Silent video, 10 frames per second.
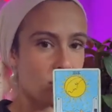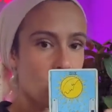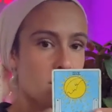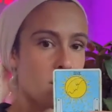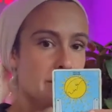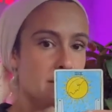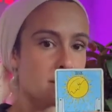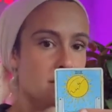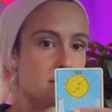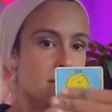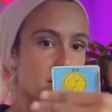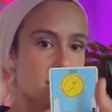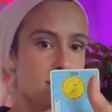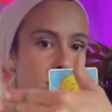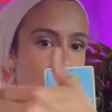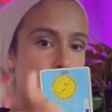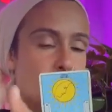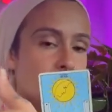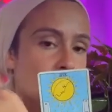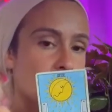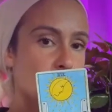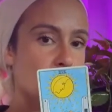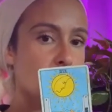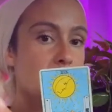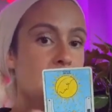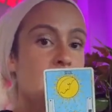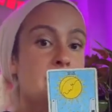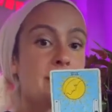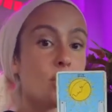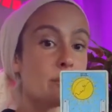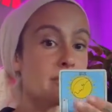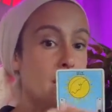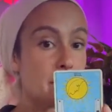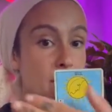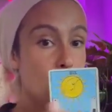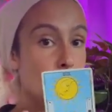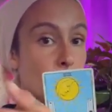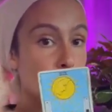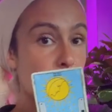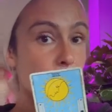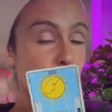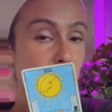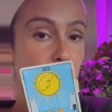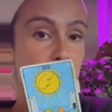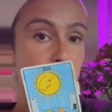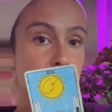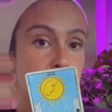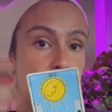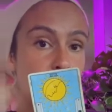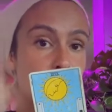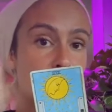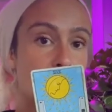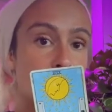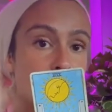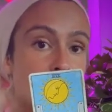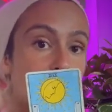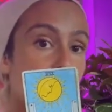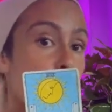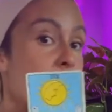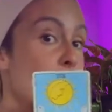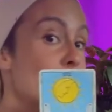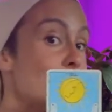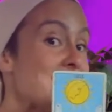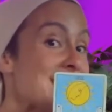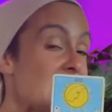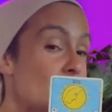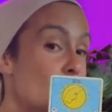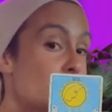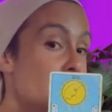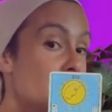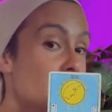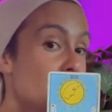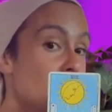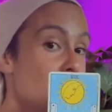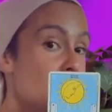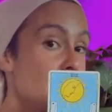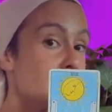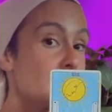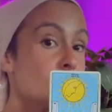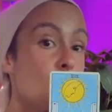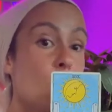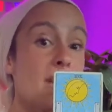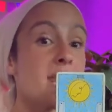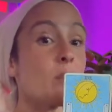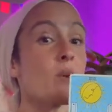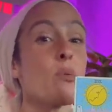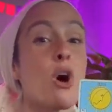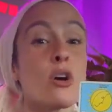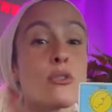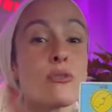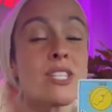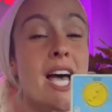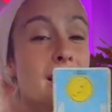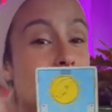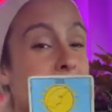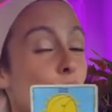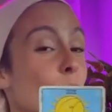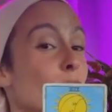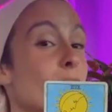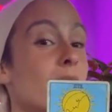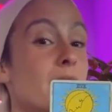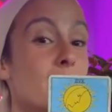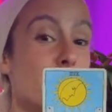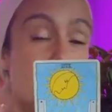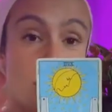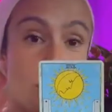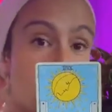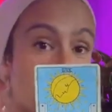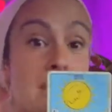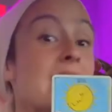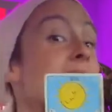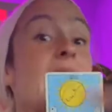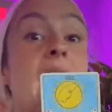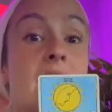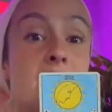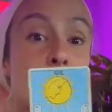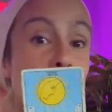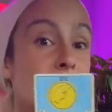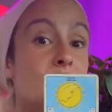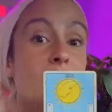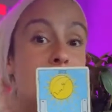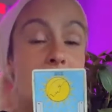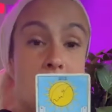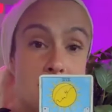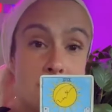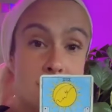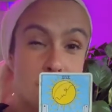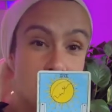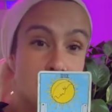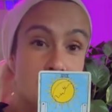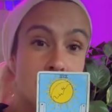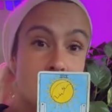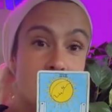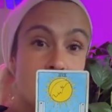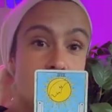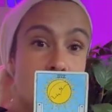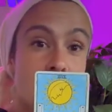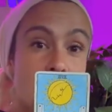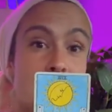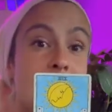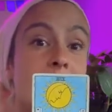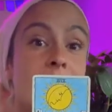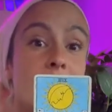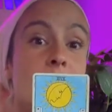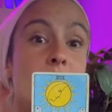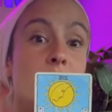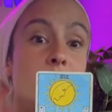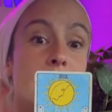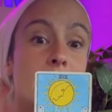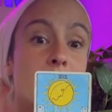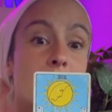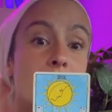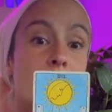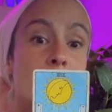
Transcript: before coming to the following points in the story determines how we go through those following points in the story the way we begin with the very first card is the way that we walk through the deck until we re- you know begin again until we restart again you understand this is the cycle of life